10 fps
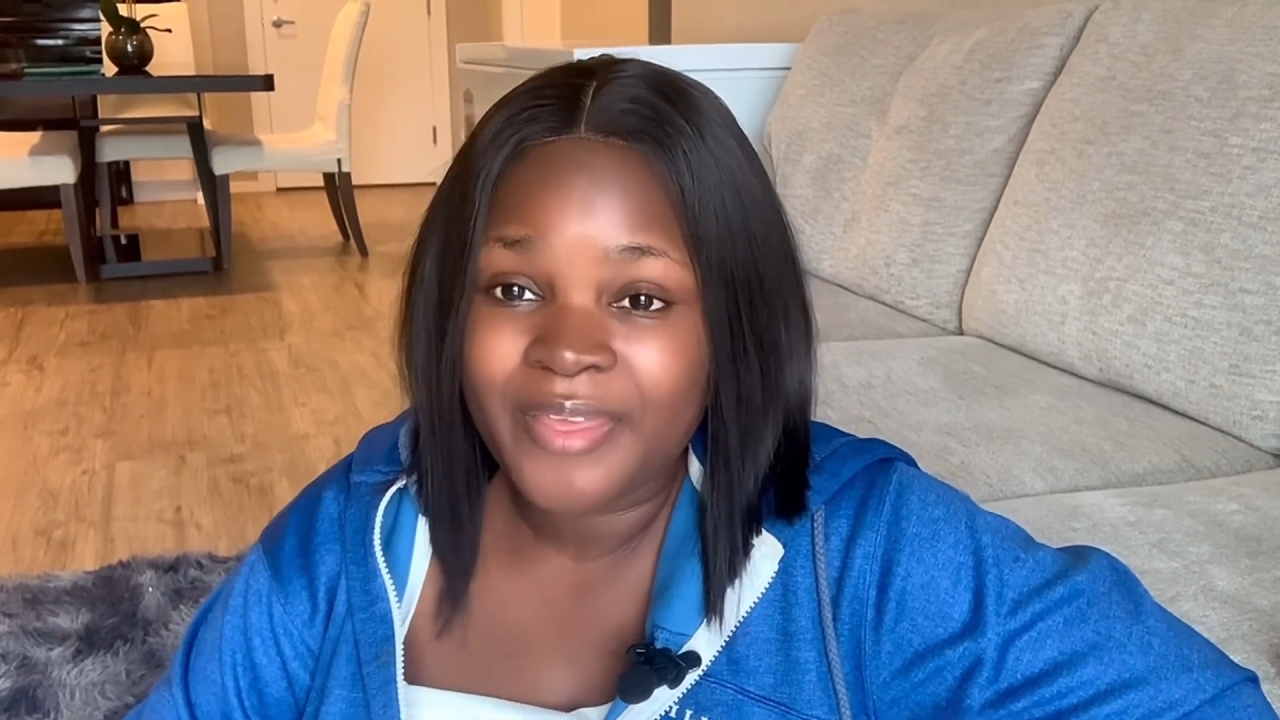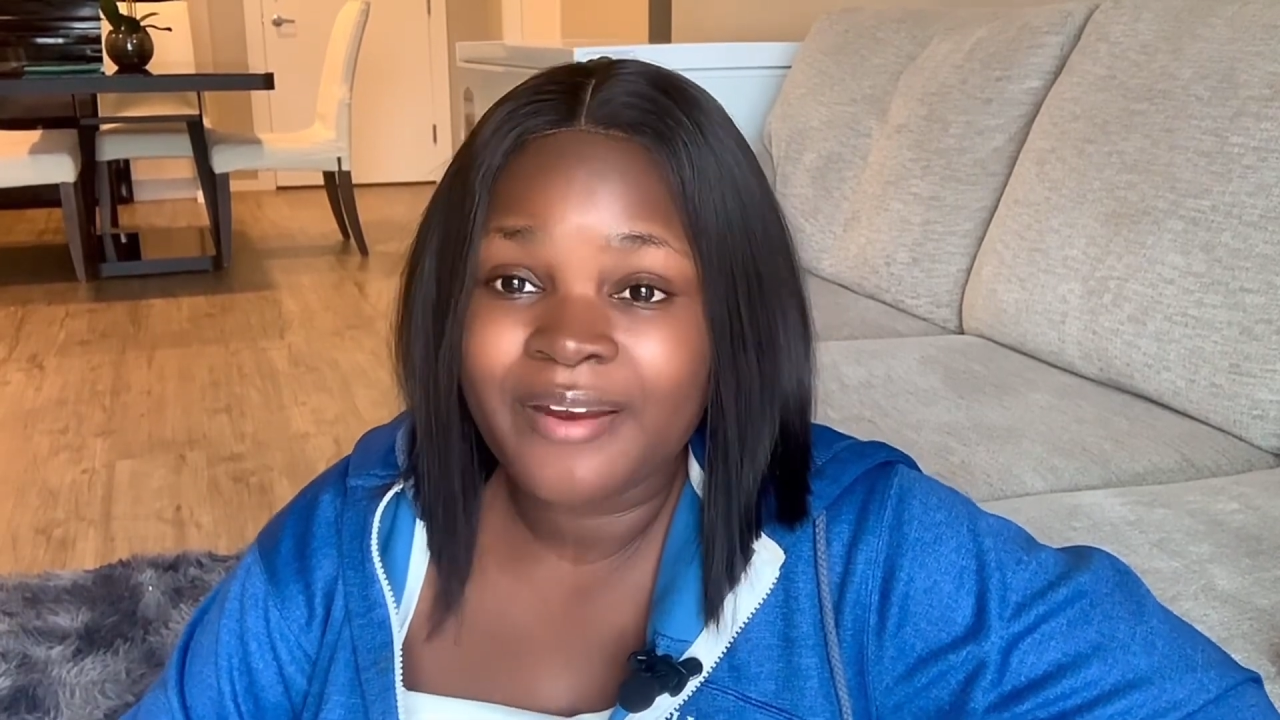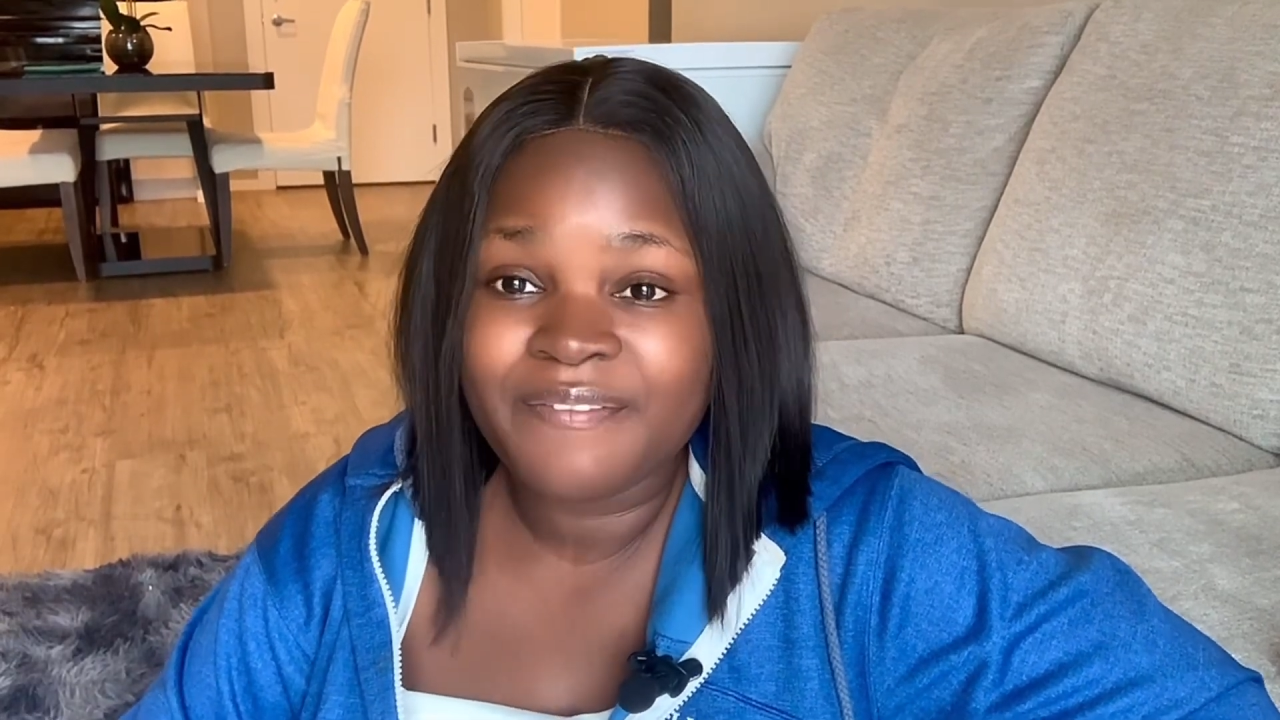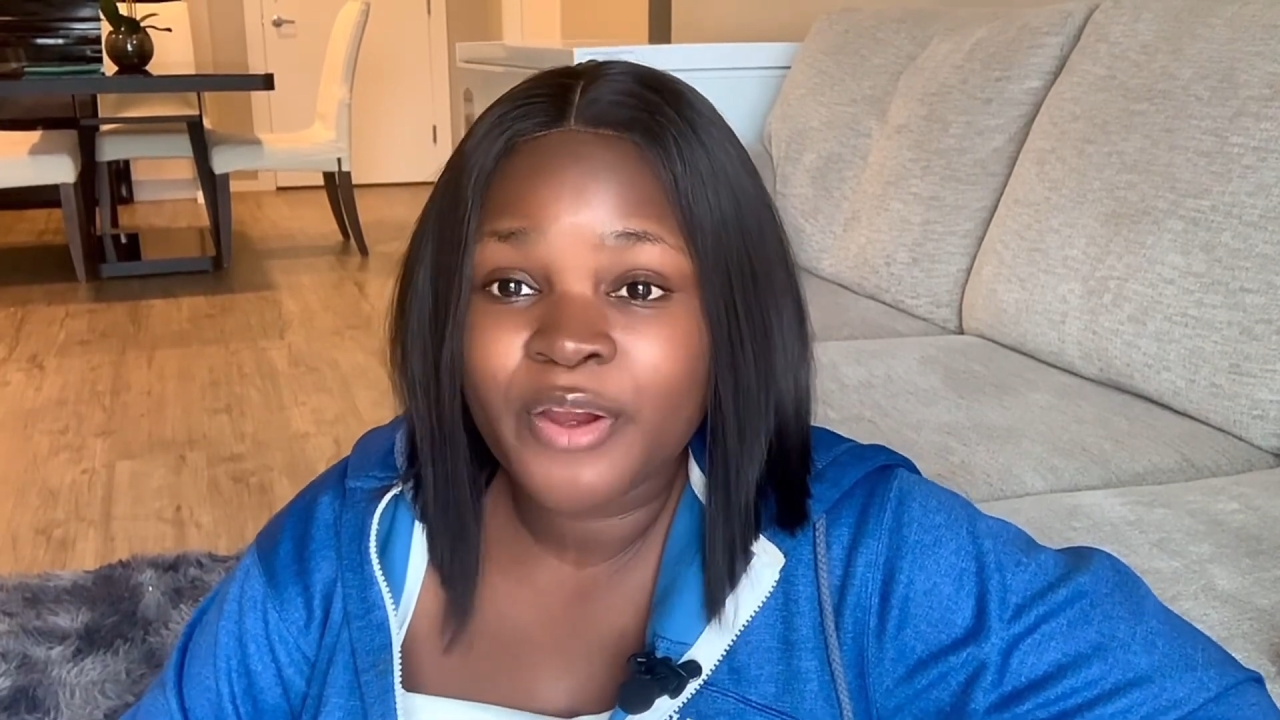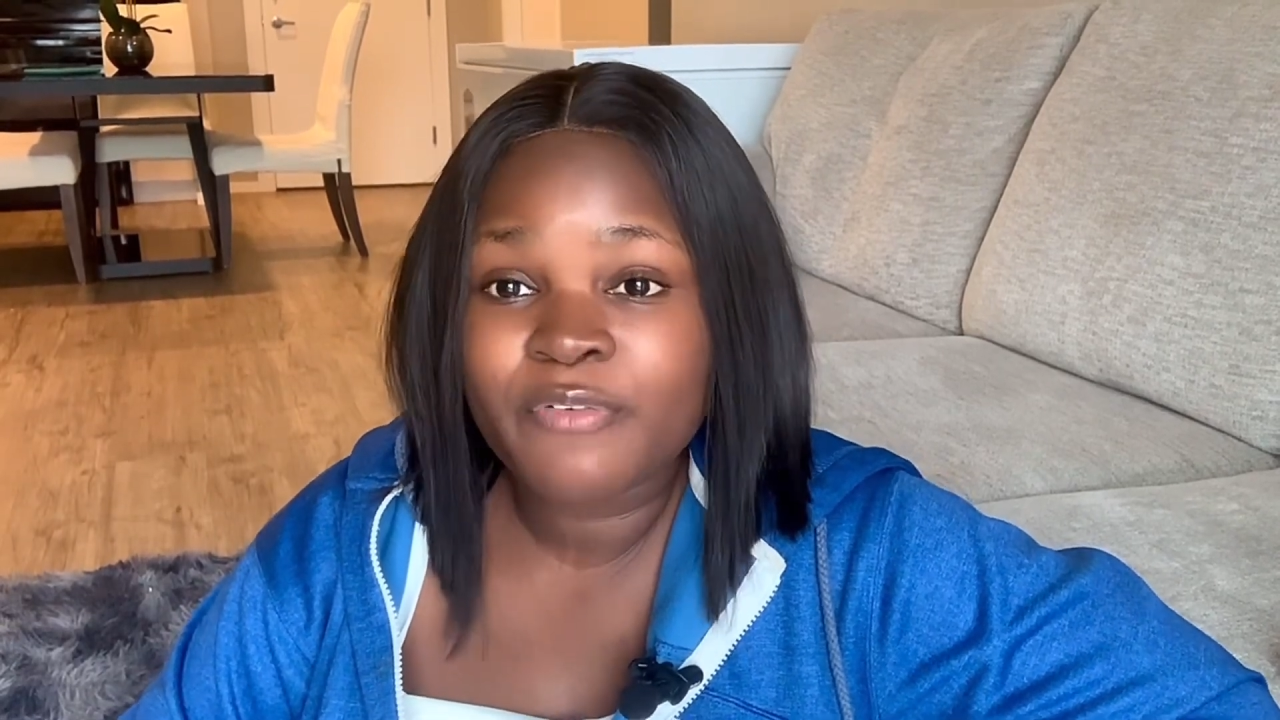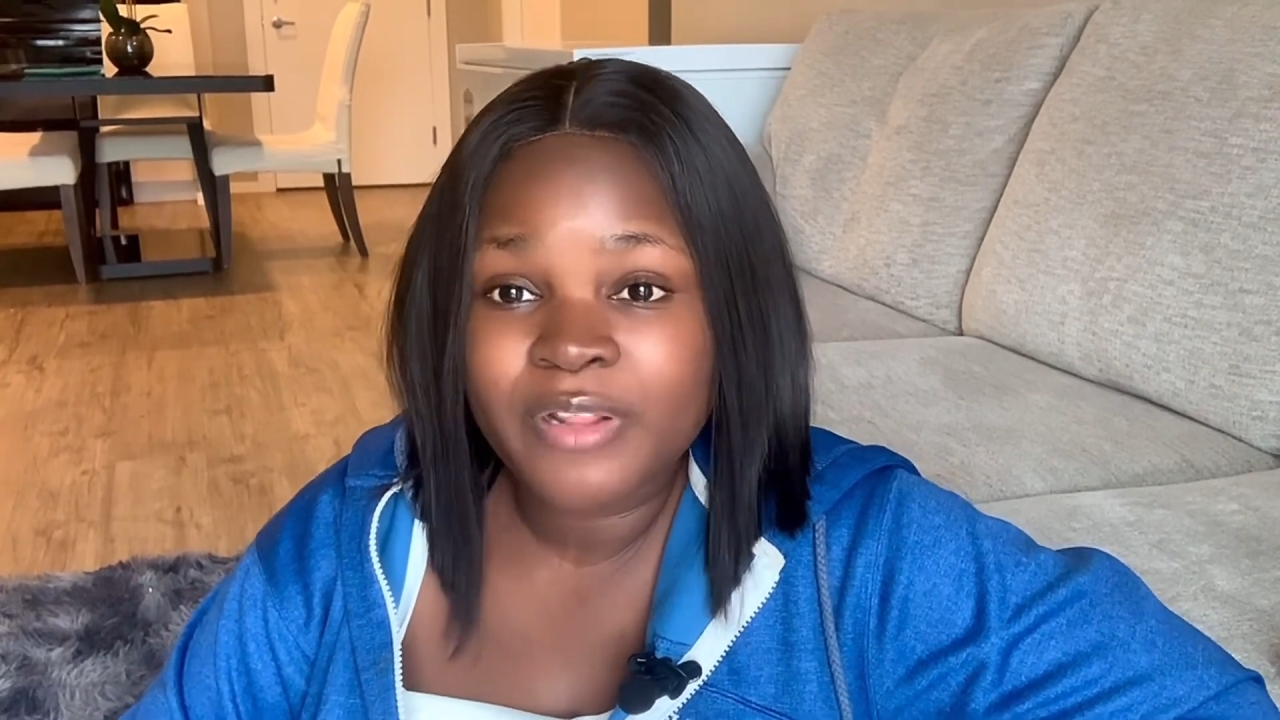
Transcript: that are very